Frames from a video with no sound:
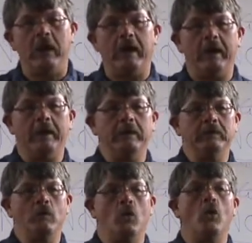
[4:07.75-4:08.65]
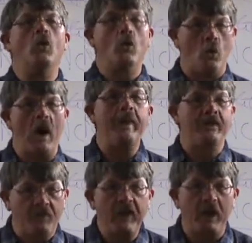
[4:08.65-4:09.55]
Uh, one
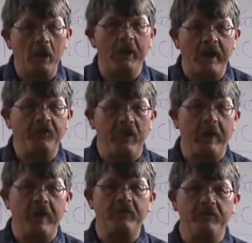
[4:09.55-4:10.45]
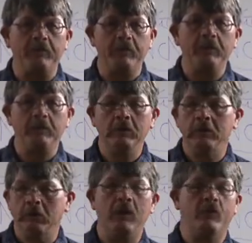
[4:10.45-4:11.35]
is the LDS audience,
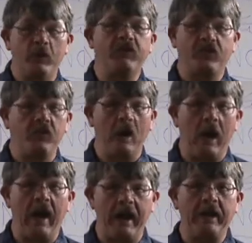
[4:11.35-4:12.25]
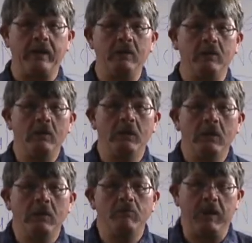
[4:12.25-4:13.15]
of which I
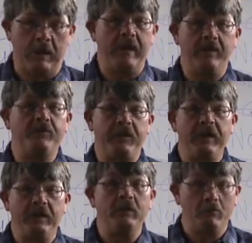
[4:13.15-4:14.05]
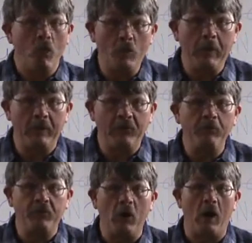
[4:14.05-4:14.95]
believe in
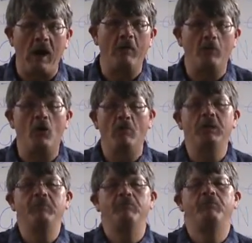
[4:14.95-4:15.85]
Mormonism, so I'm a Mormon.